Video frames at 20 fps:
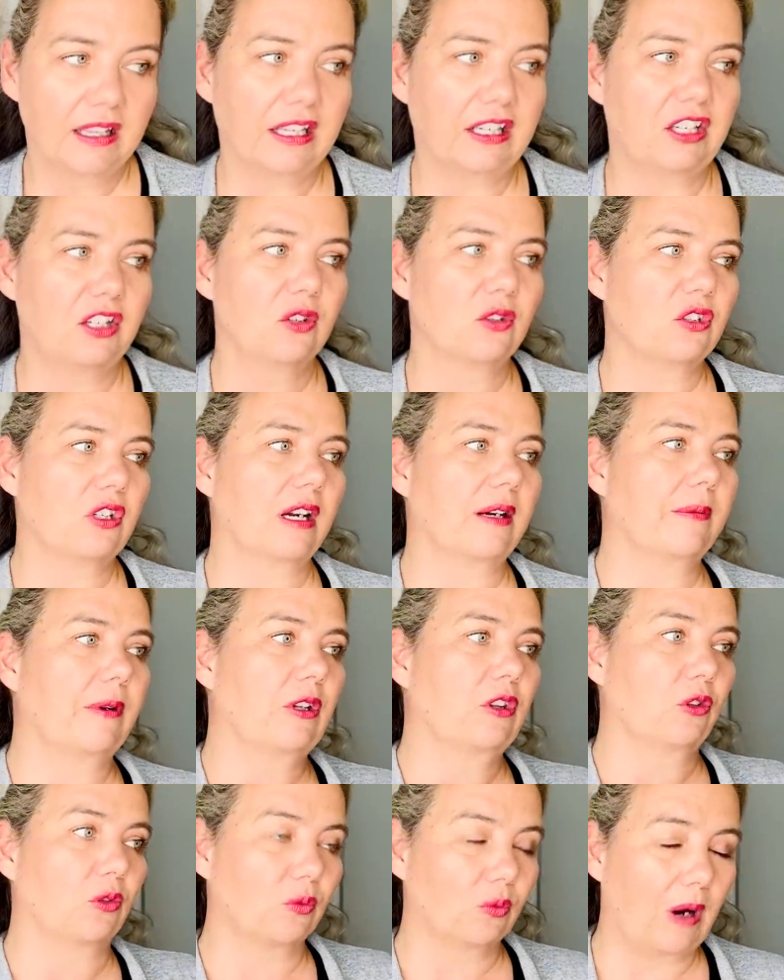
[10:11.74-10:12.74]
Like you'll talk
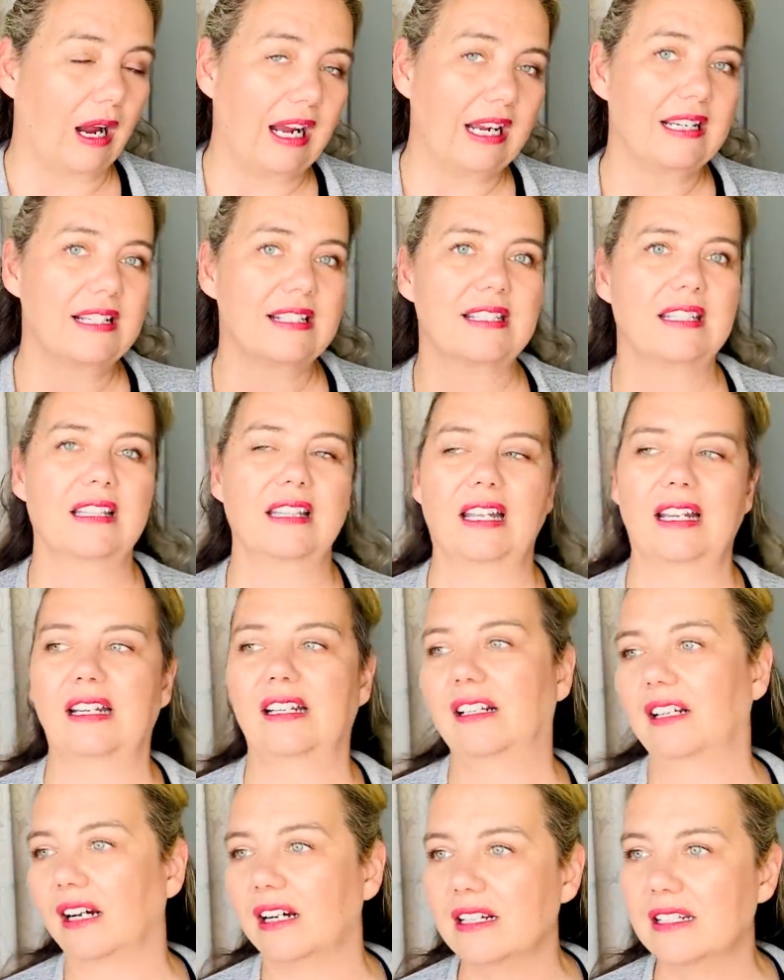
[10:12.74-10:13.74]
about the rise in
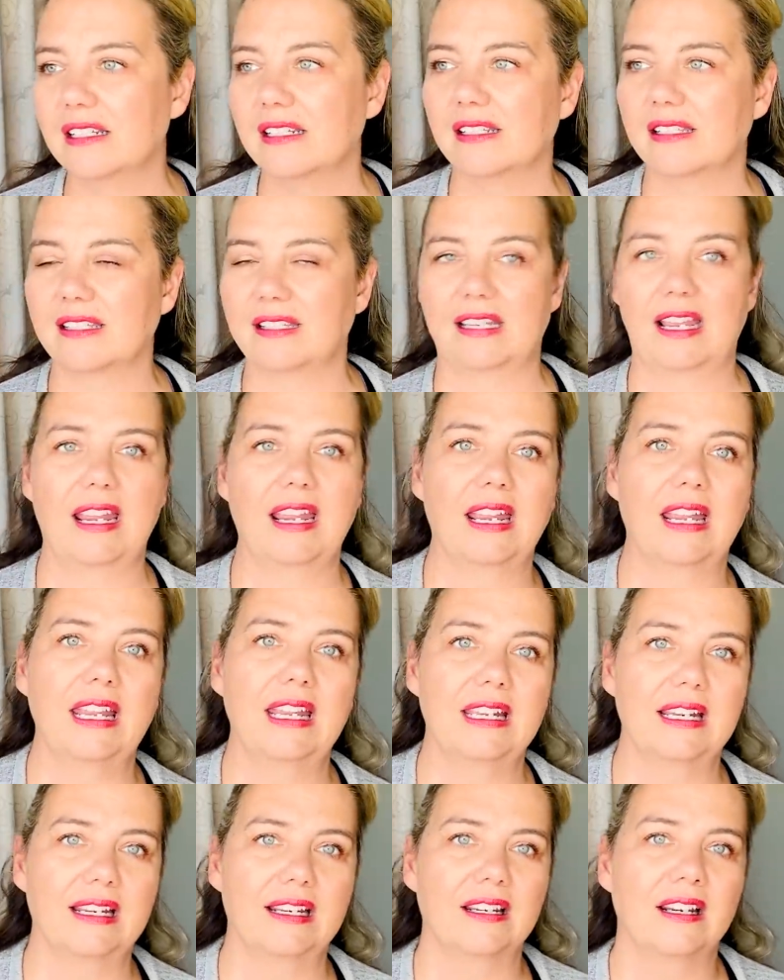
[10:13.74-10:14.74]
like guns, say
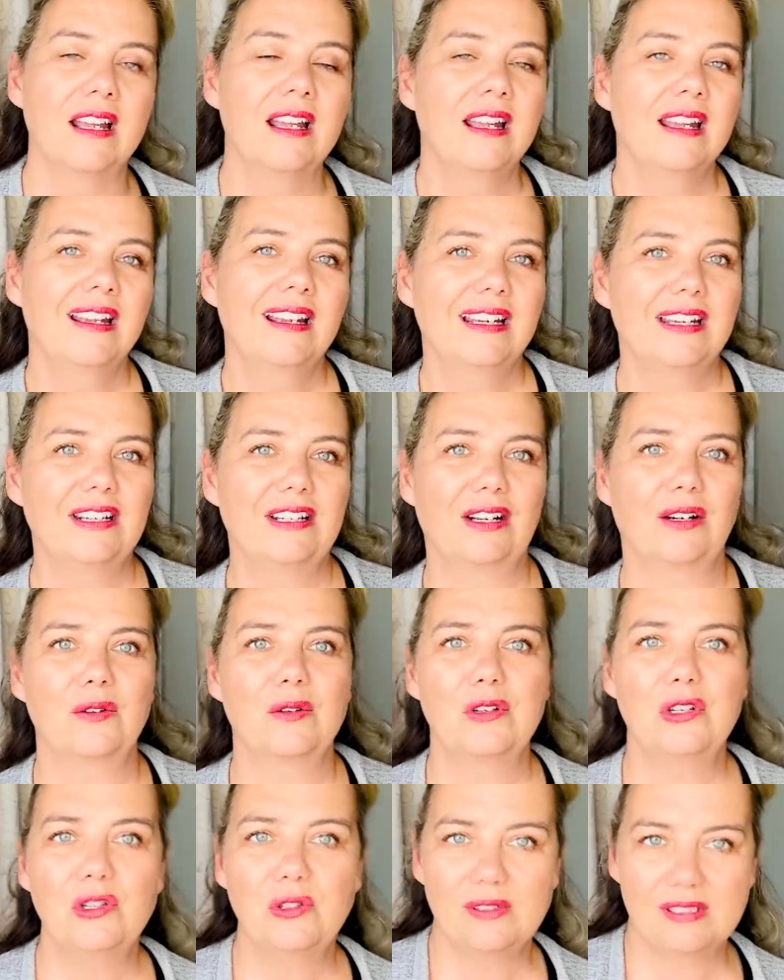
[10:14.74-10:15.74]
in, you know,
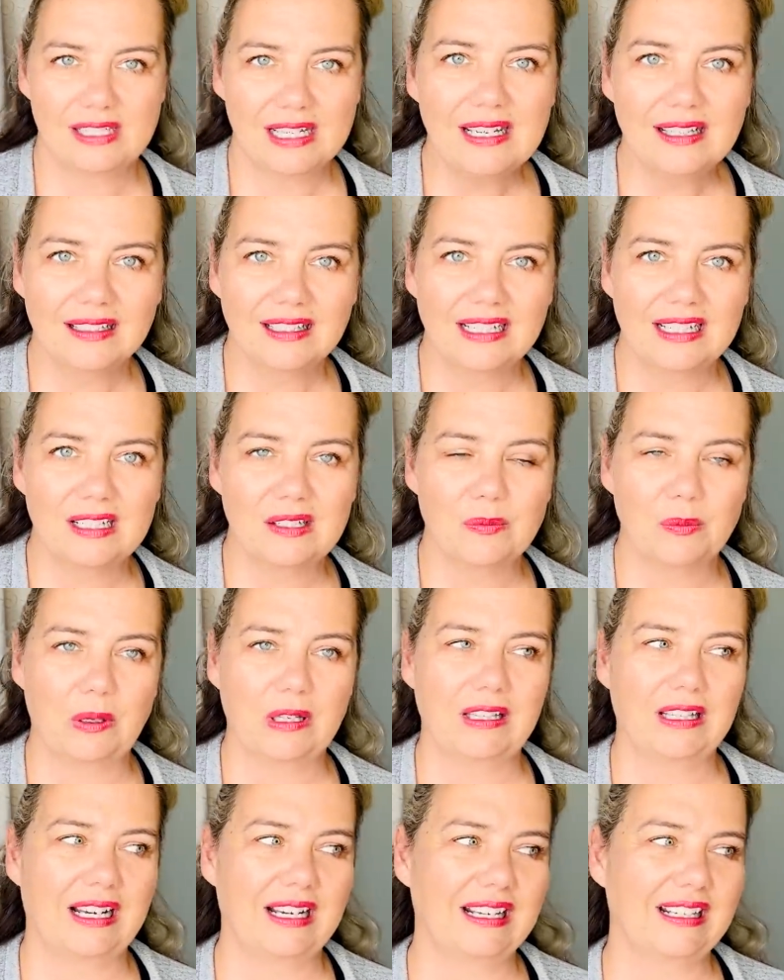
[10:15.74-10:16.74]
New Zealand,
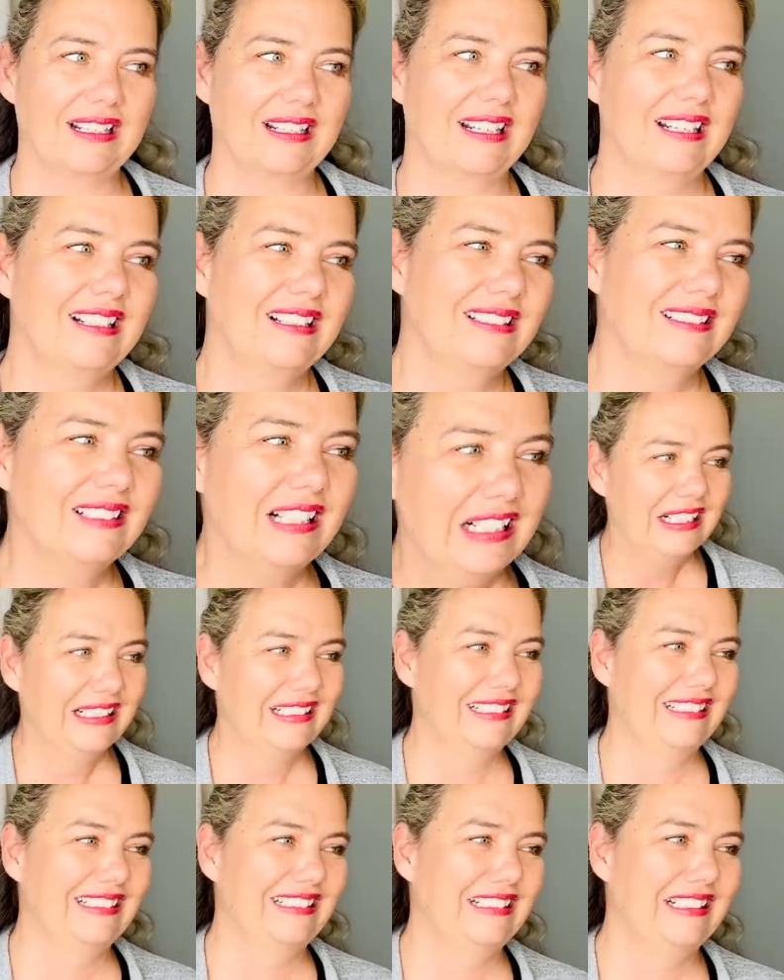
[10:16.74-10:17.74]
but like,
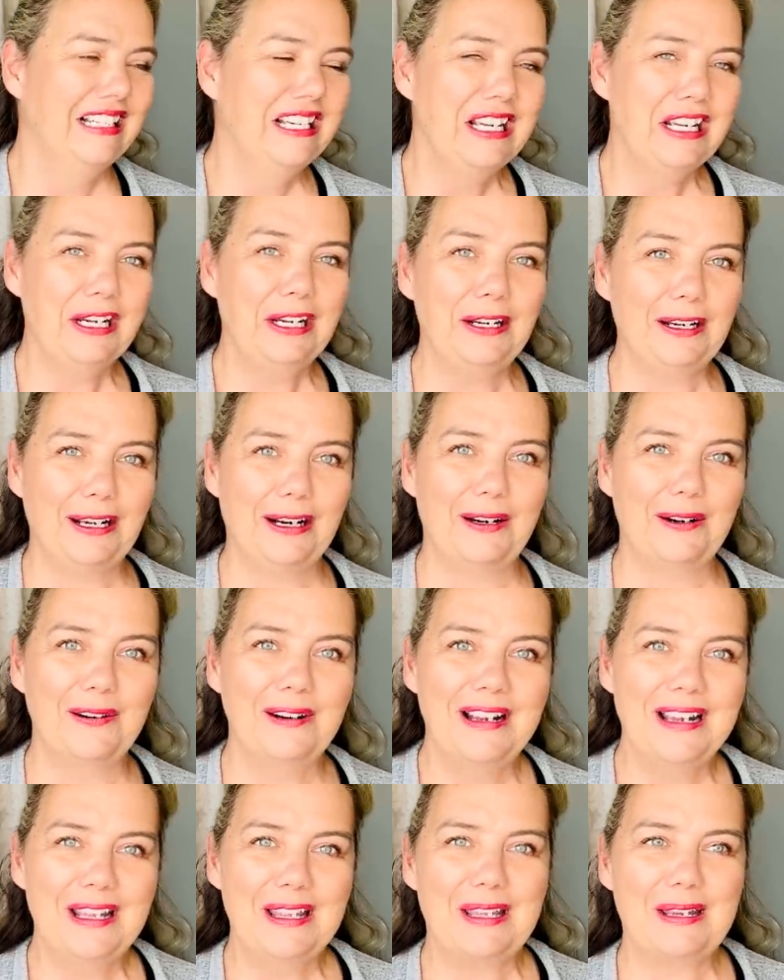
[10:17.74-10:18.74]
you
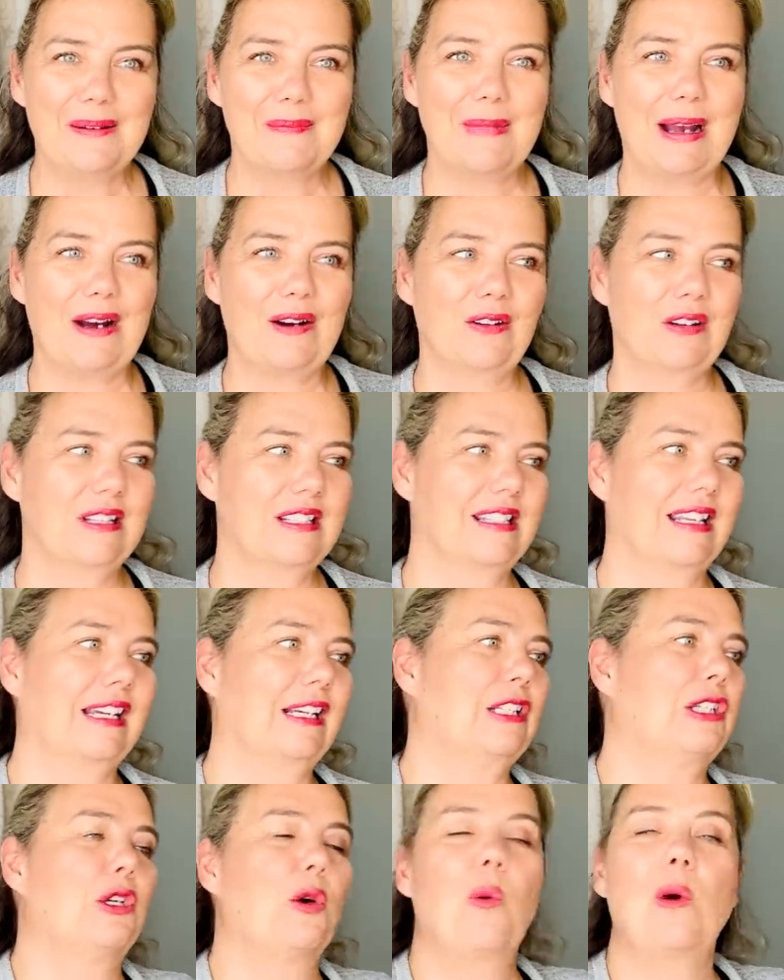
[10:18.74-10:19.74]
know, the amount is
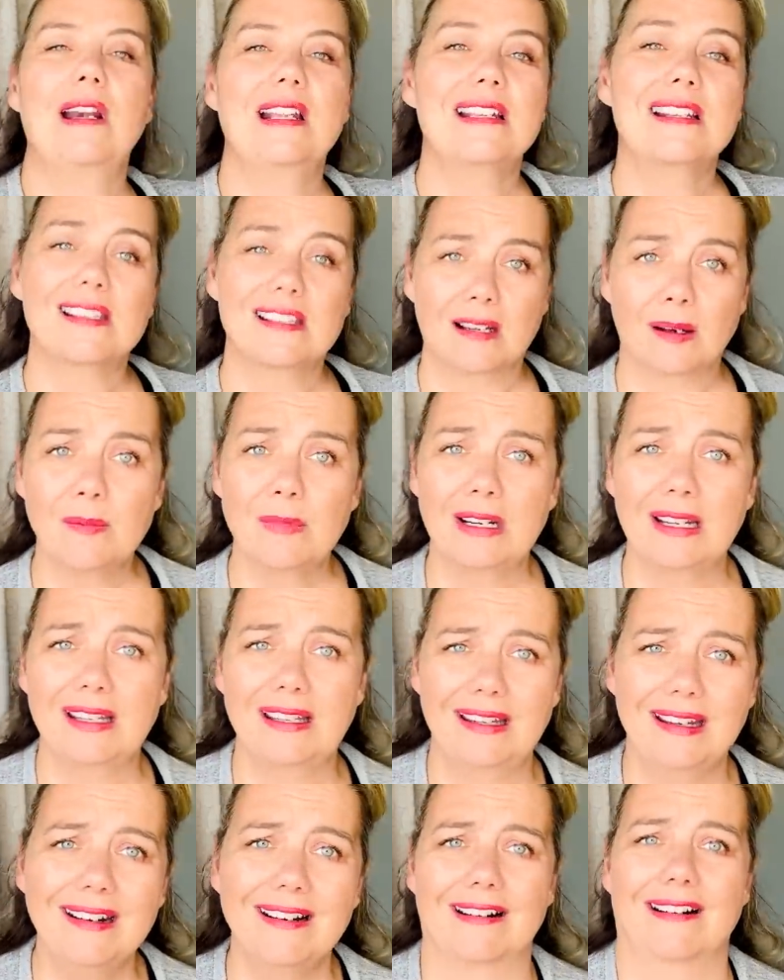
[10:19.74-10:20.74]
like 20 some in a
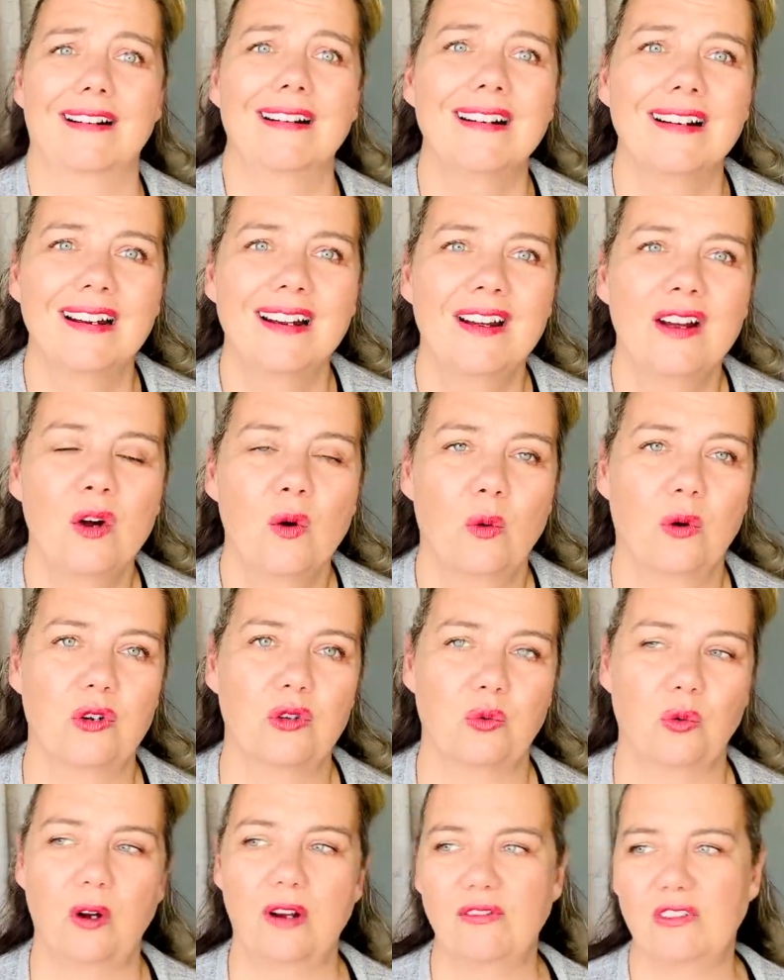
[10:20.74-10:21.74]
year,
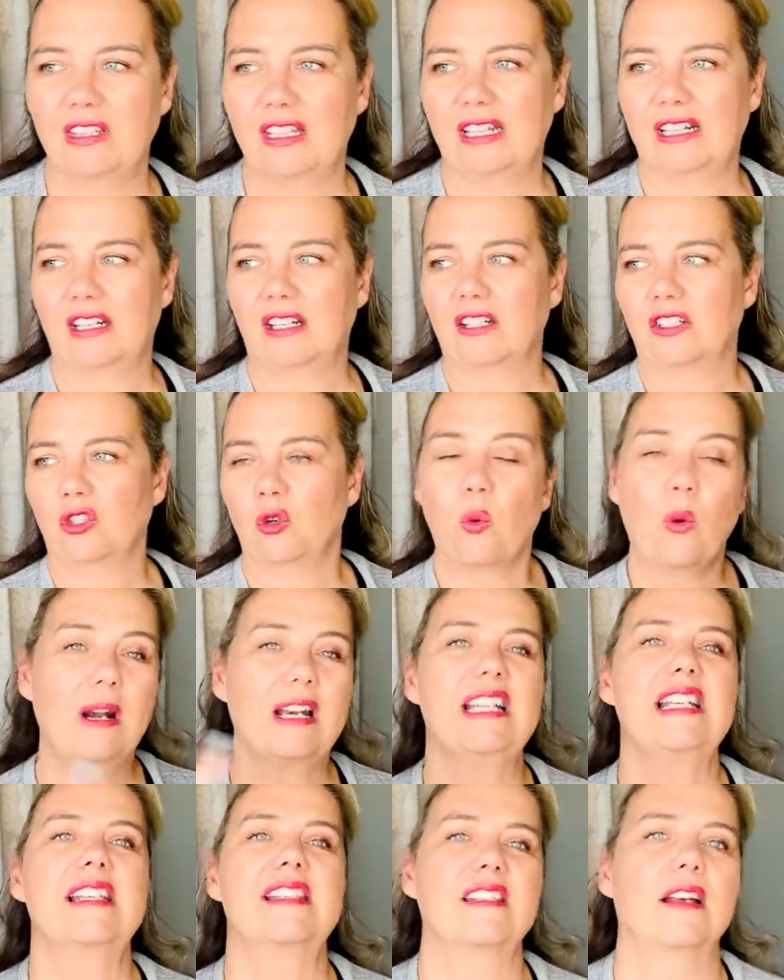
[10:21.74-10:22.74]
whereas we're having like
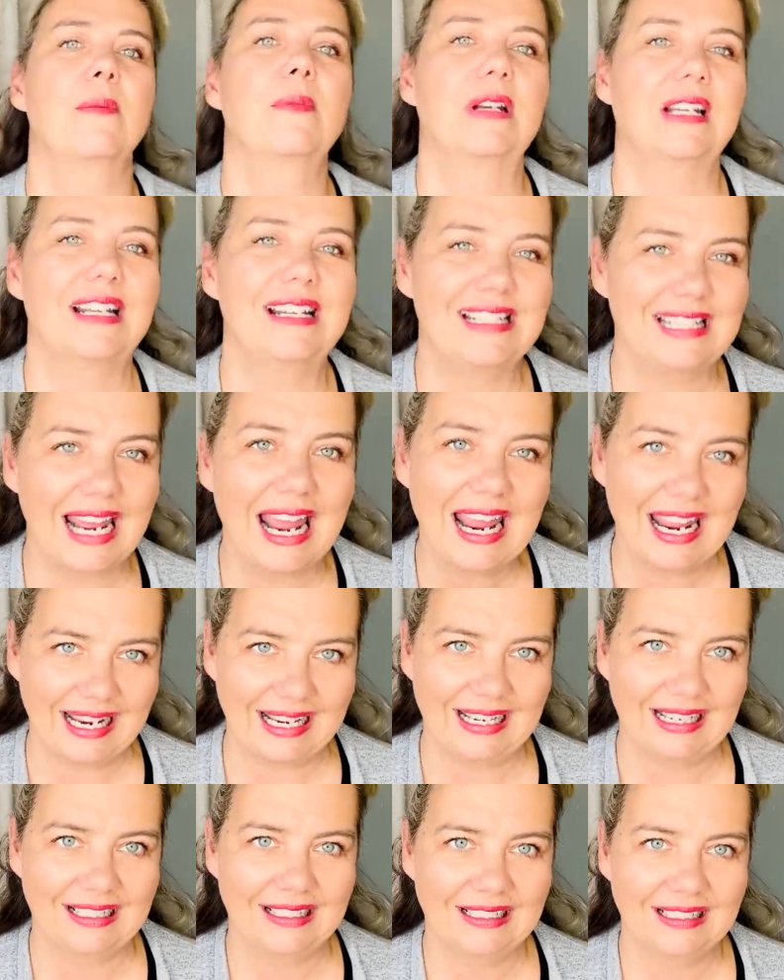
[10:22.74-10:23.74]
20 some in a day